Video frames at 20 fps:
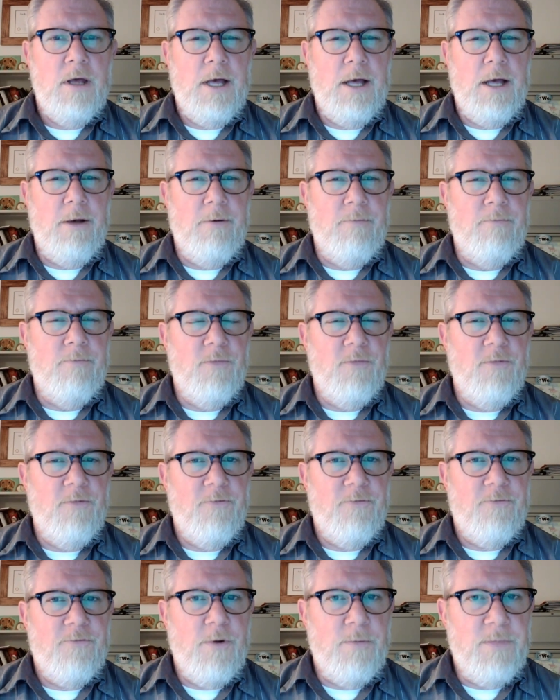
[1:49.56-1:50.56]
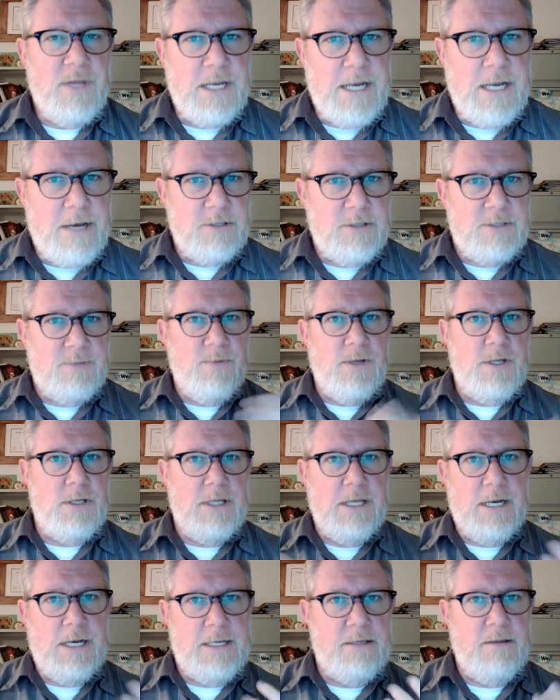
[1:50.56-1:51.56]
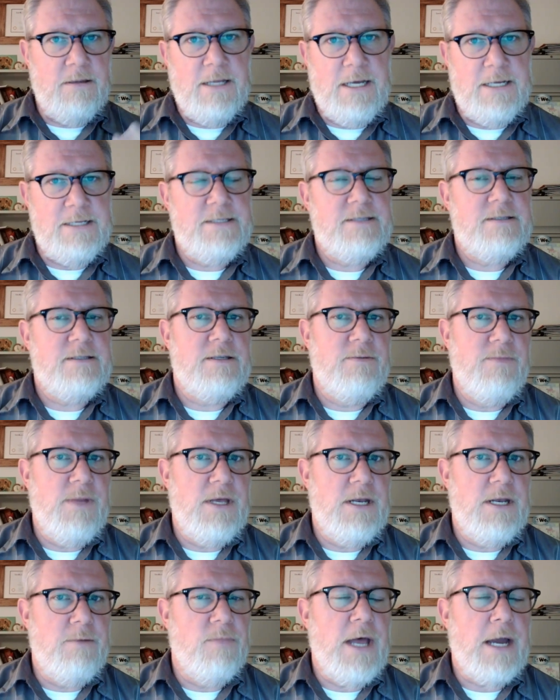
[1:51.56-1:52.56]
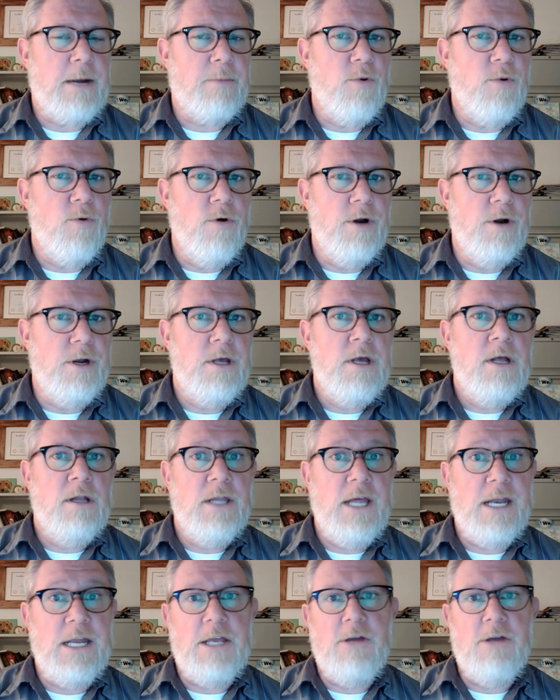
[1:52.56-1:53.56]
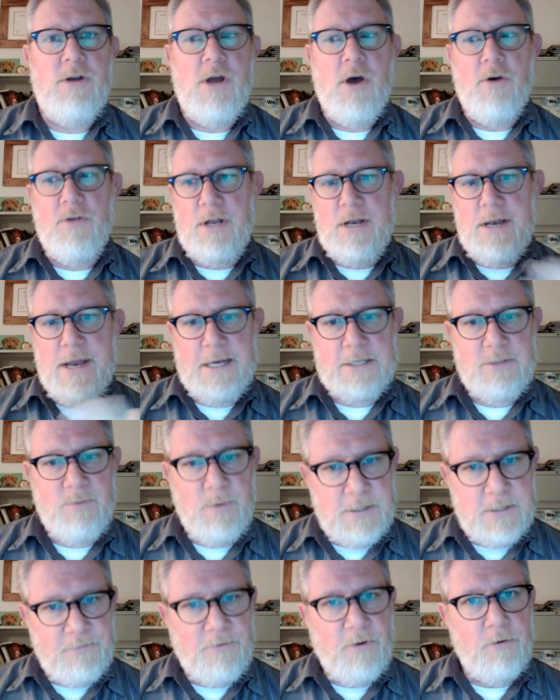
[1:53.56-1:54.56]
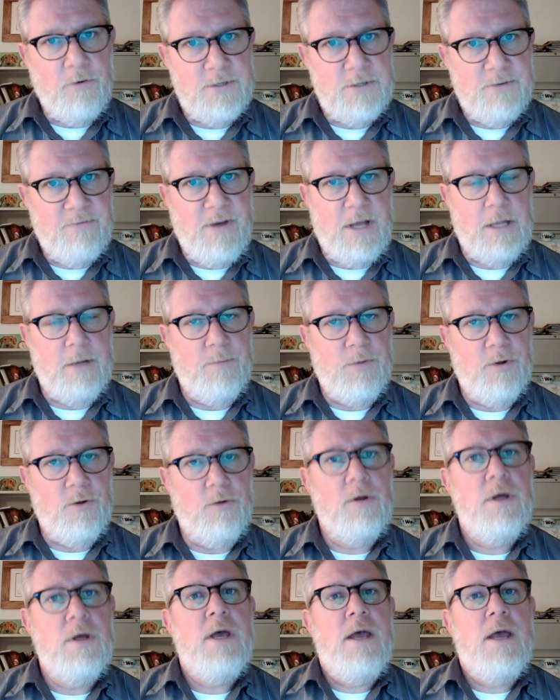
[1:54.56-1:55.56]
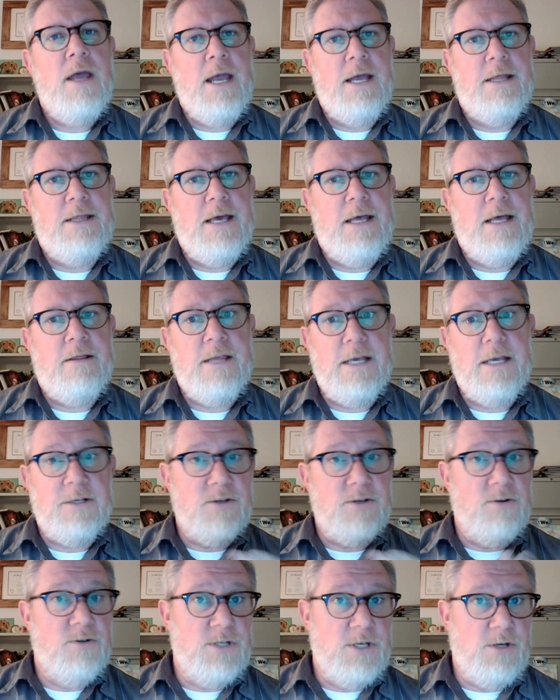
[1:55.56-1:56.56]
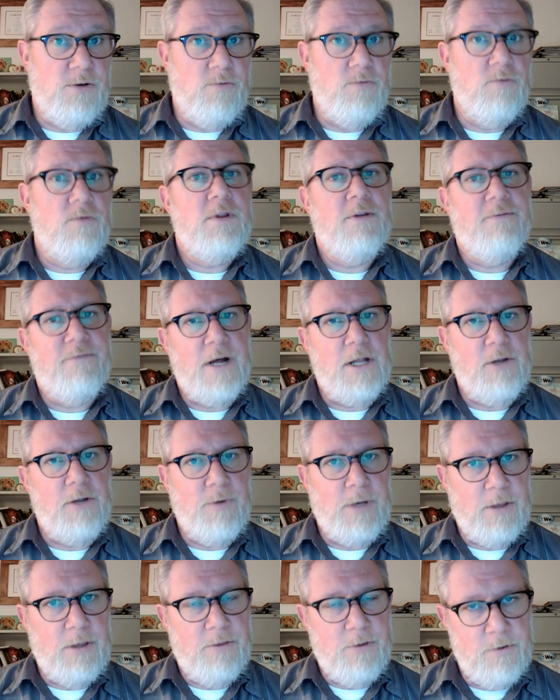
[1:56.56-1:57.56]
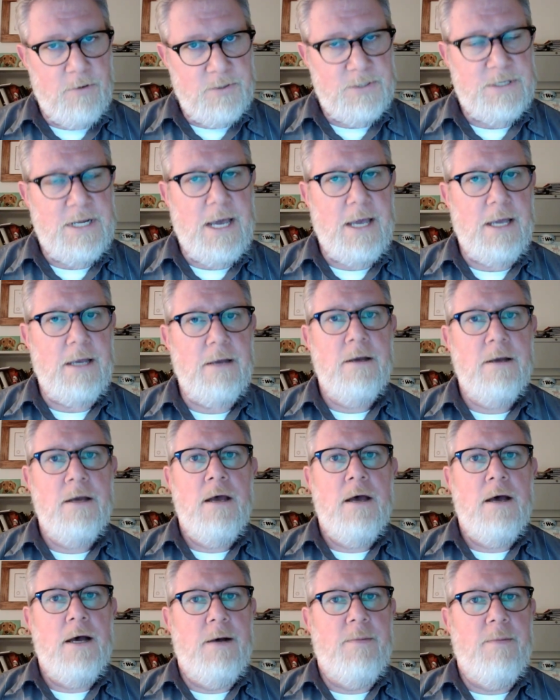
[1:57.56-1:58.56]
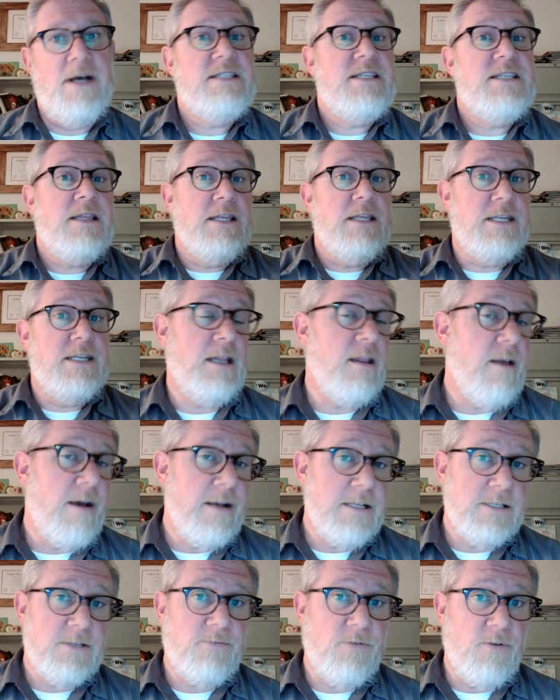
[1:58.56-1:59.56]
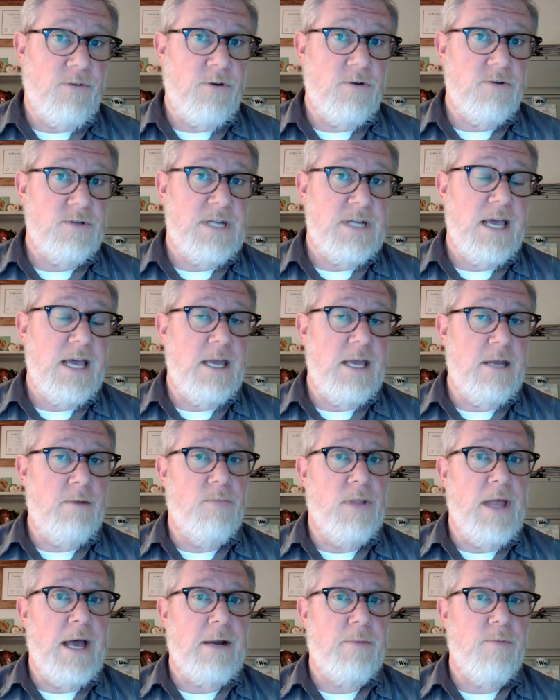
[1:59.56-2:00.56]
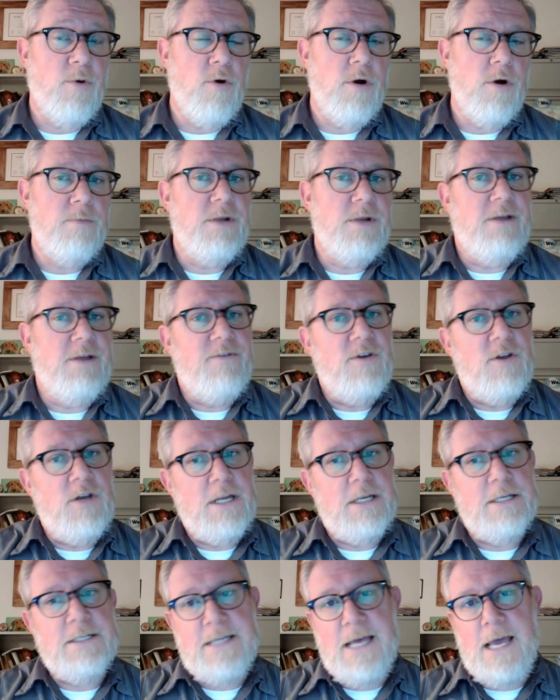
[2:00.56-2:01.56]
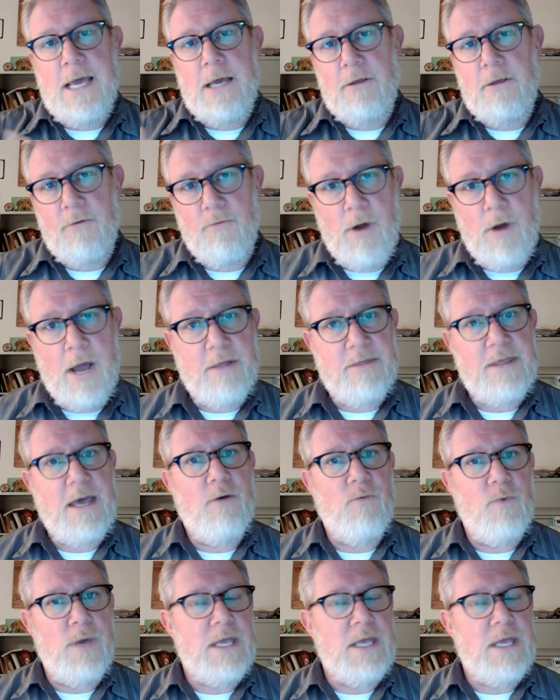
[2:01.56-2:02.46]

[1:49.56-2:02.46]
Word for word: um, from the announcement that I, that I, submitted Blackboard letting you know that next week's folder is available and that things are due the following Thursday. Um, I set the deadlines for Thursday in Blackboard, but if you need to take throughout that